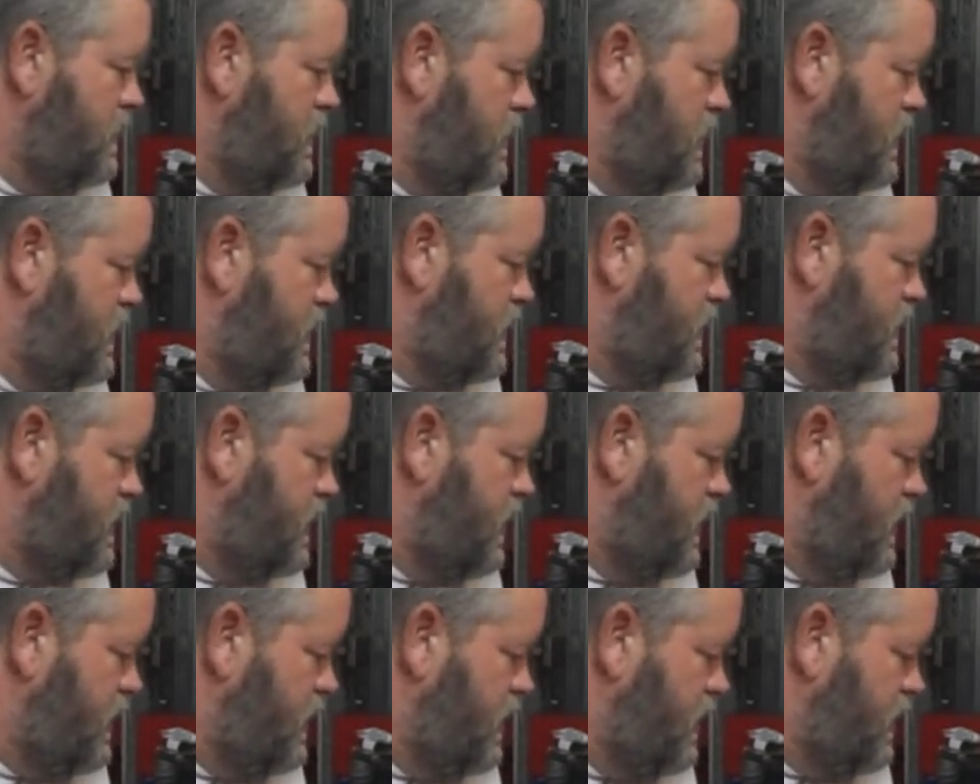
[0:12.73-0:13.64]
because
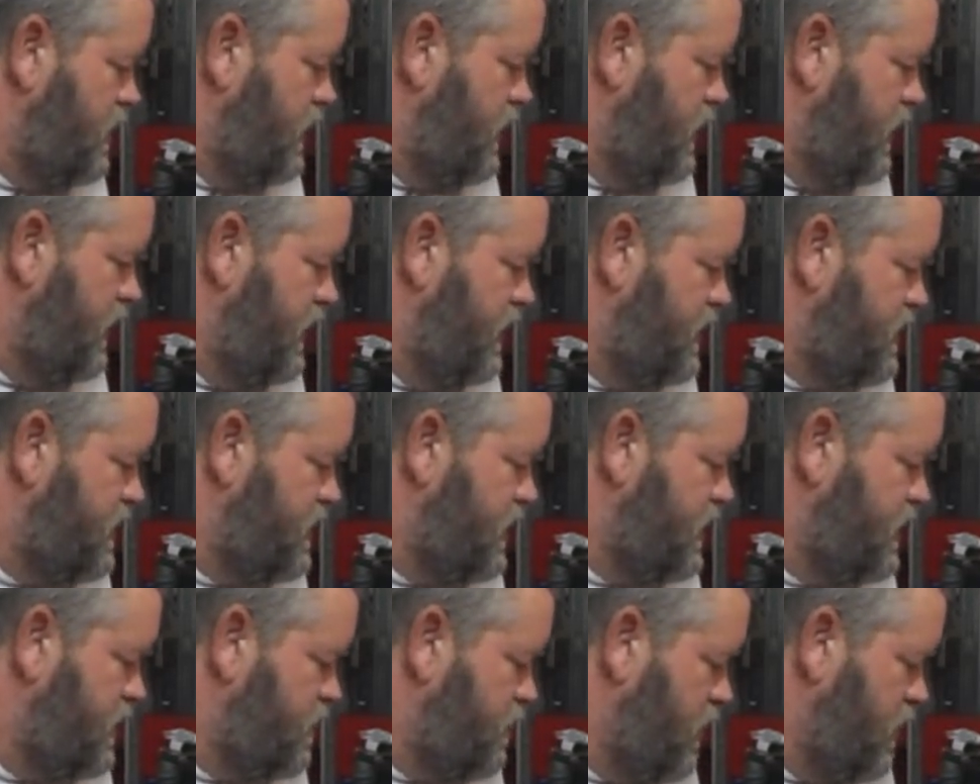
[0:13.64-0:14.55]
it has
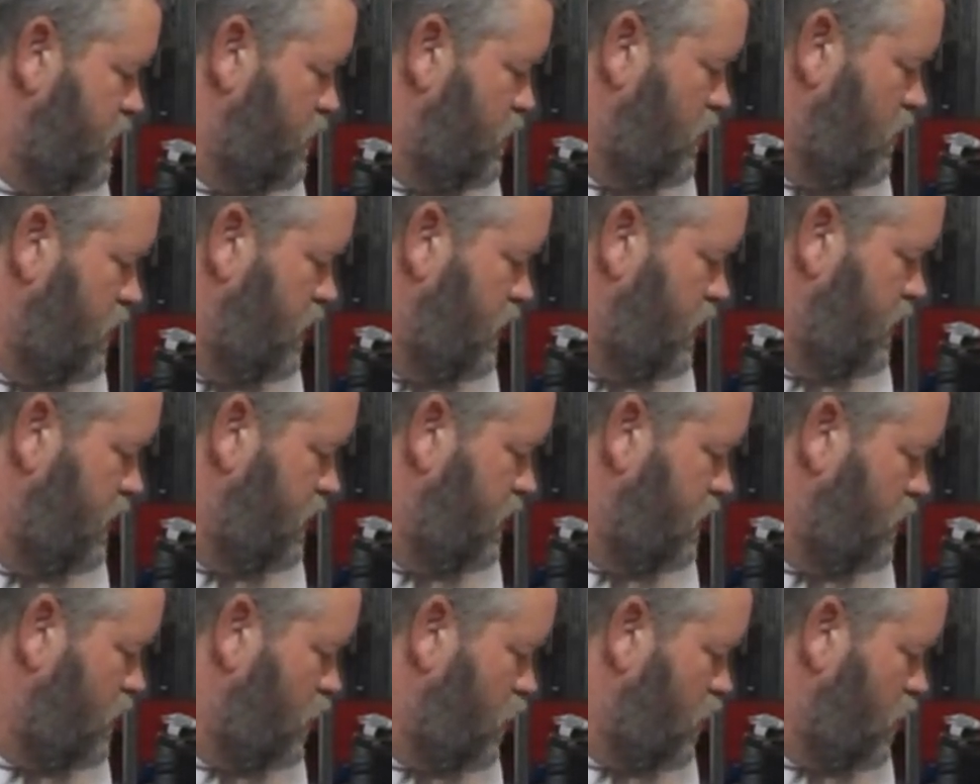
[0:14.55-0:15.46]
just been one
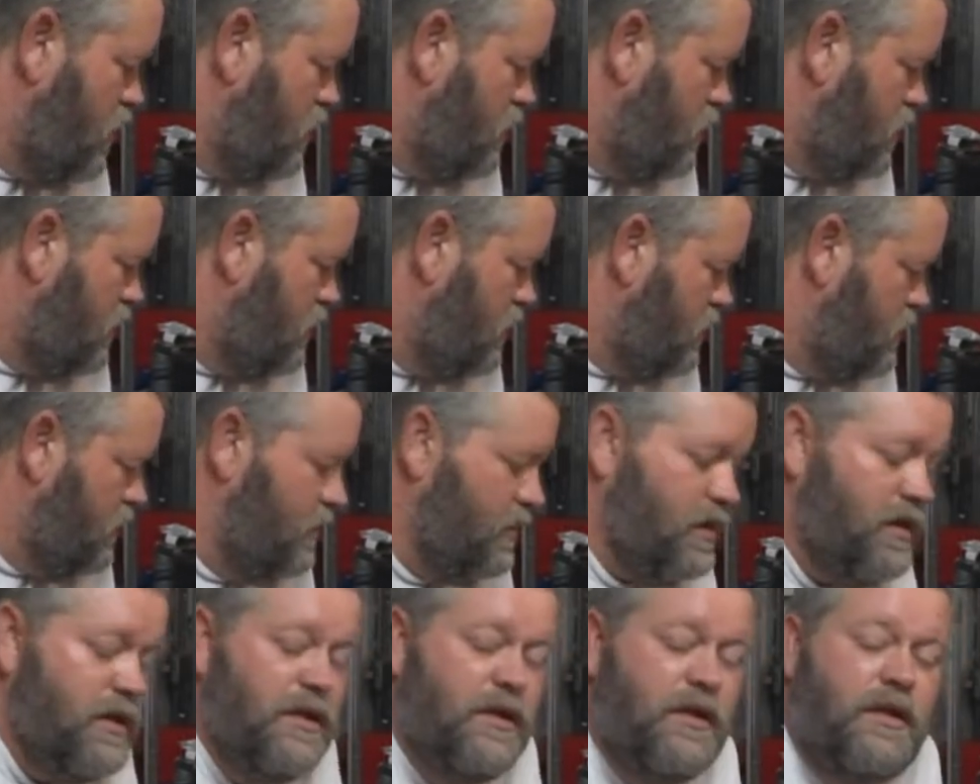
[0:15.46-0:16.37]
horrible
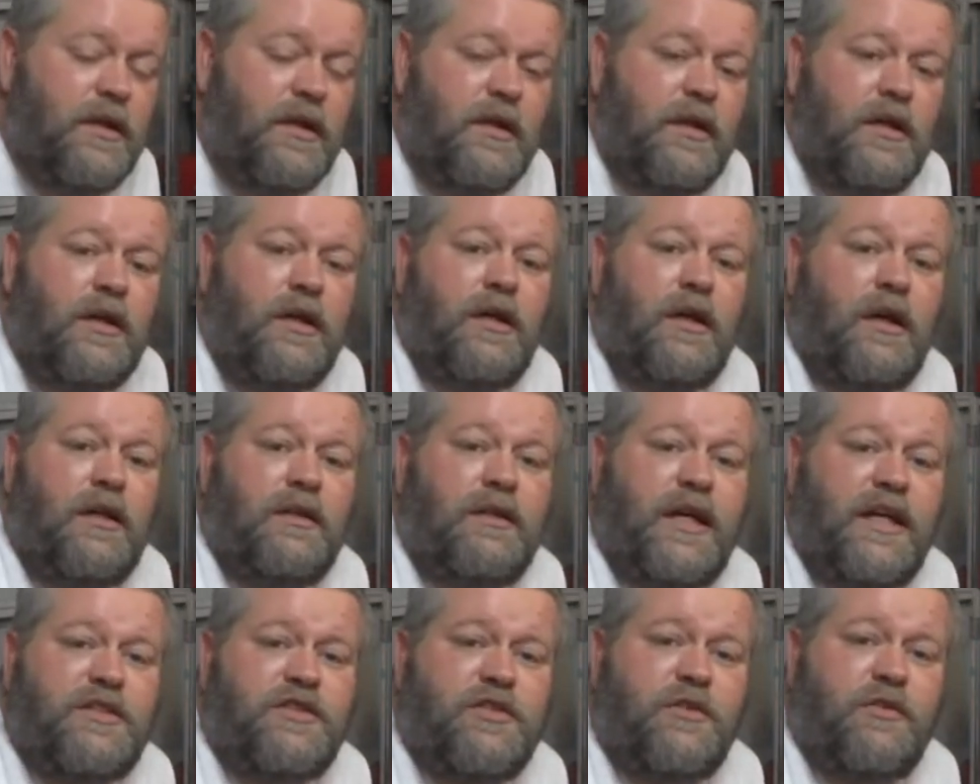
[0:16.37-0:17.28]

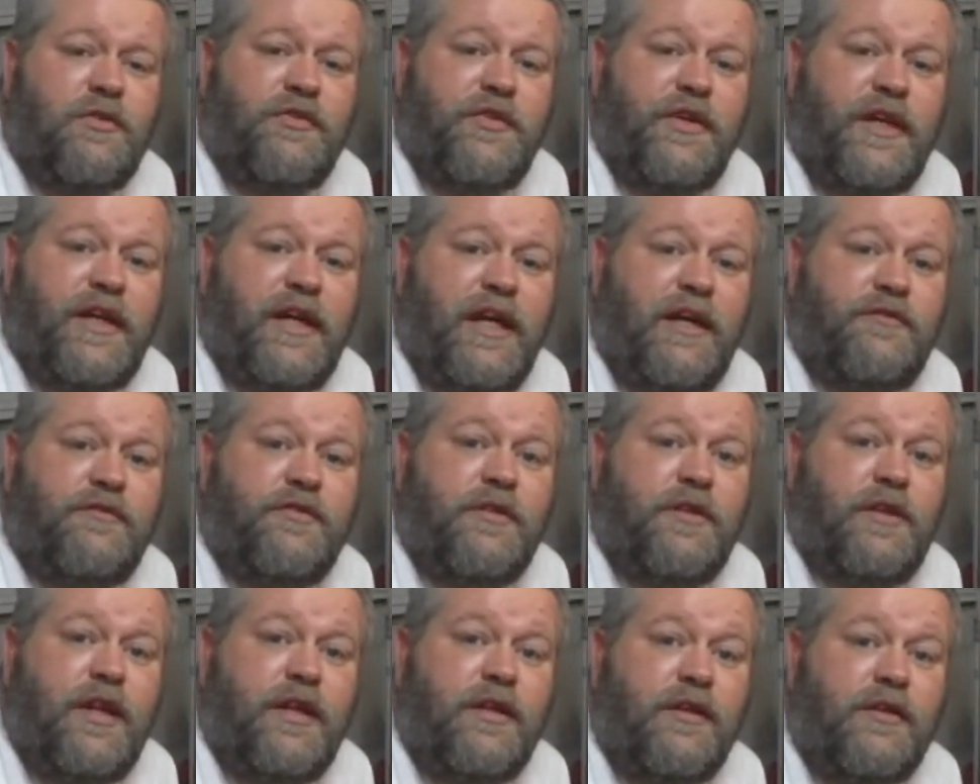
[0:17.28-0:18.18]
electrical thing after
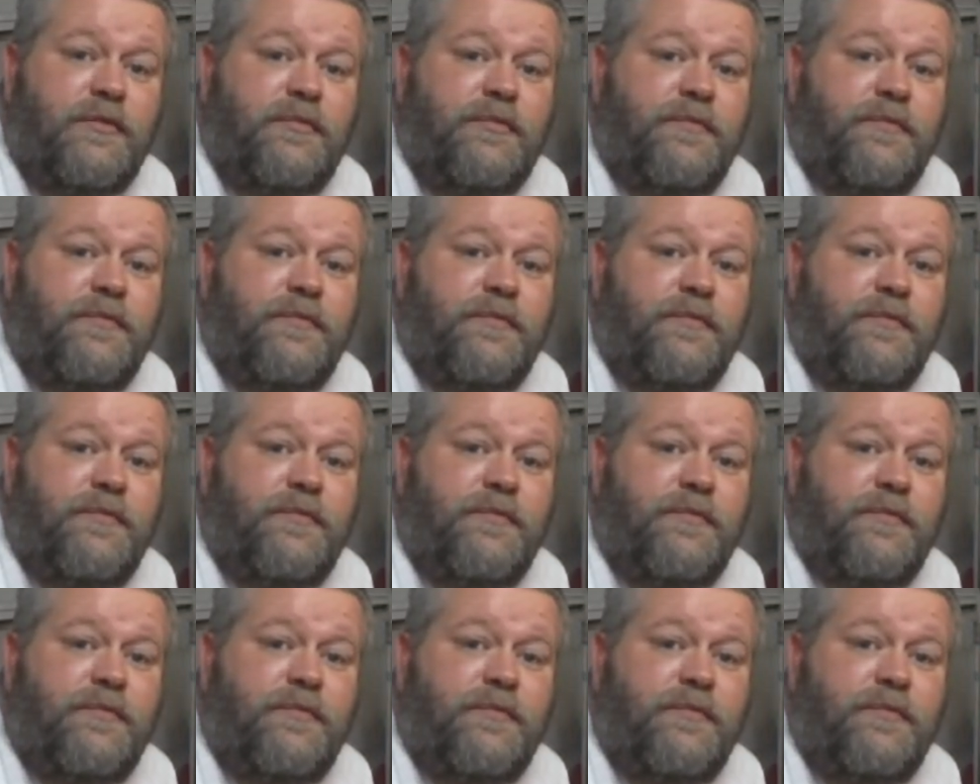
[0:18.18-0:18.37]
another.